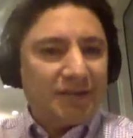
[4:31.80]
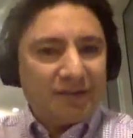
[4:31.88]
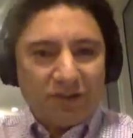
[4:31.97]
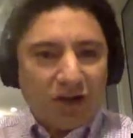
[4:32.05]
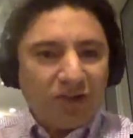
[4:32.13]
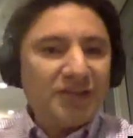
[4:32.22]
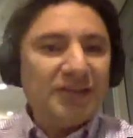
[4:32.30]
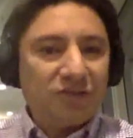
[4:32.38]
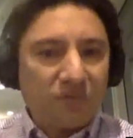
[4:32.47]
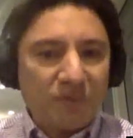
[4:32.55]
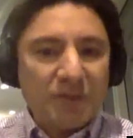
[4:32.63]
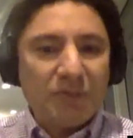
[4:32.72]
dozens
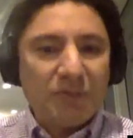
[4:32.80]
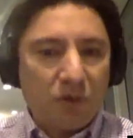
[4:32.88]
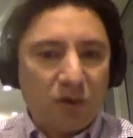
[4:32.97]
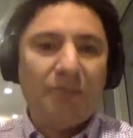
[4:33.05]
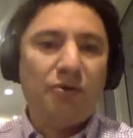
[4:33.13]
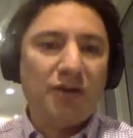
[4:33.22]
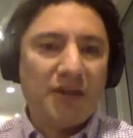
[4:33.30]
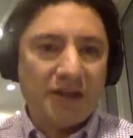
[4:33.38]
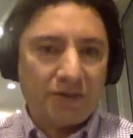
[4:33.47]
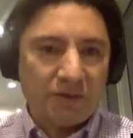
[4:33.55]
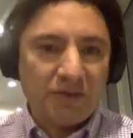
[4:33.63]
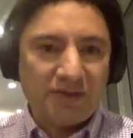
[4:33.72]
of people collaborating
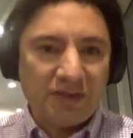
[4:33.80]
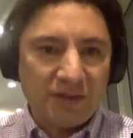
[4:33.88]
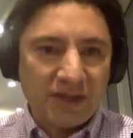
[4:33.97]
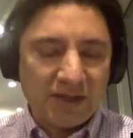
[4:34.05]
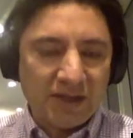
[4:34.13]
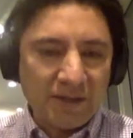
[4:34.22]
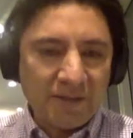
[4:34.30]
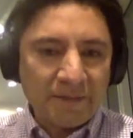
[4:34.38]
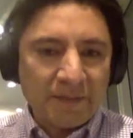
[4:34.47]
around the same idea.